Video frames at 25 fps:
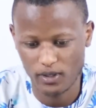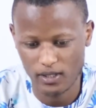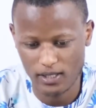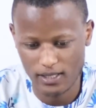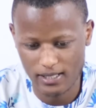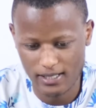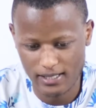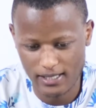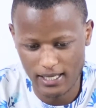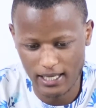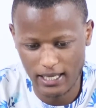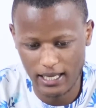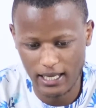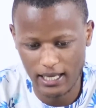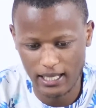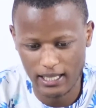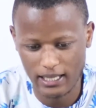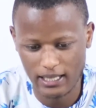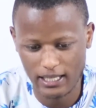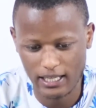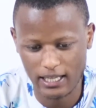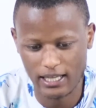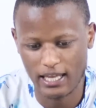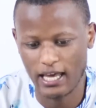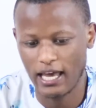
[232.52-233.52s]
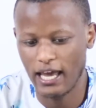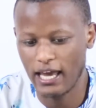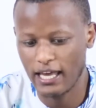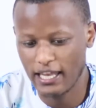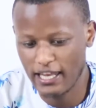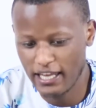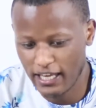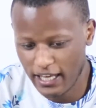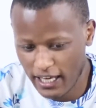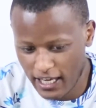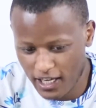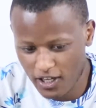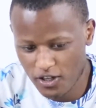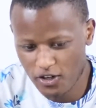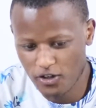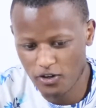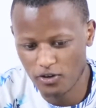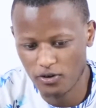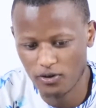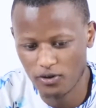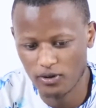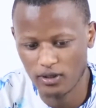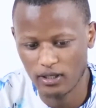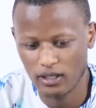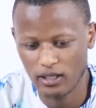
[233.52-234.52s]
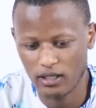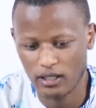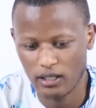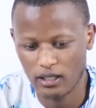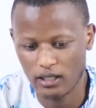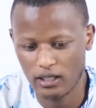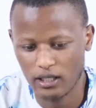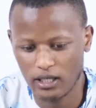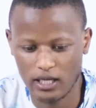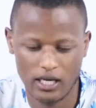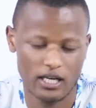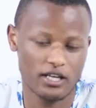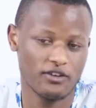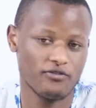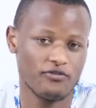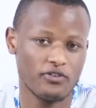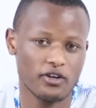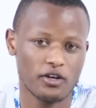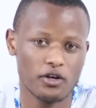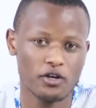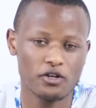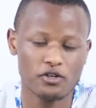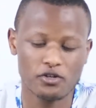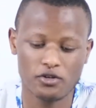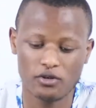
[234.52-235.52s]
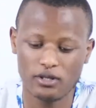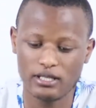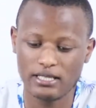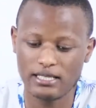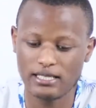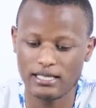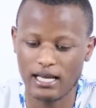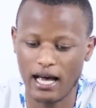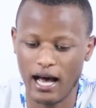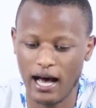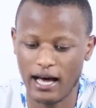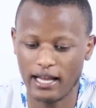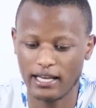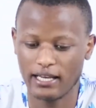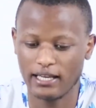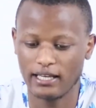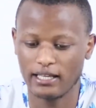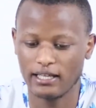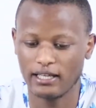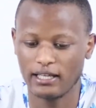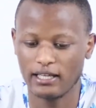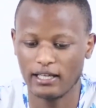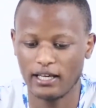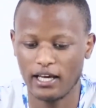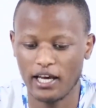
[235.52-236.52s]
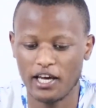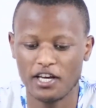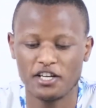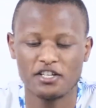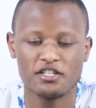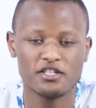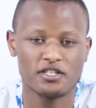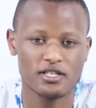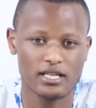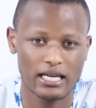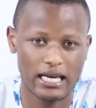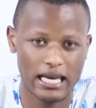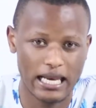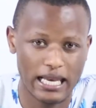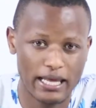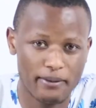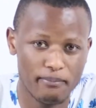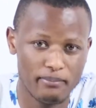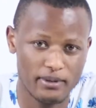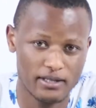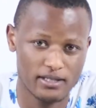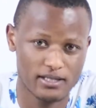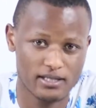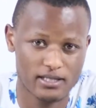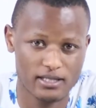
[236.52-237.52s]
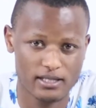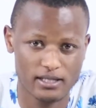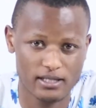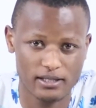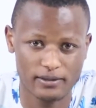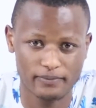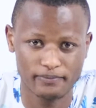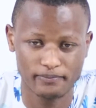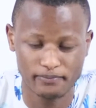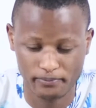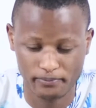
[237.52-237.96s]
Second, the education qualifications and age limits.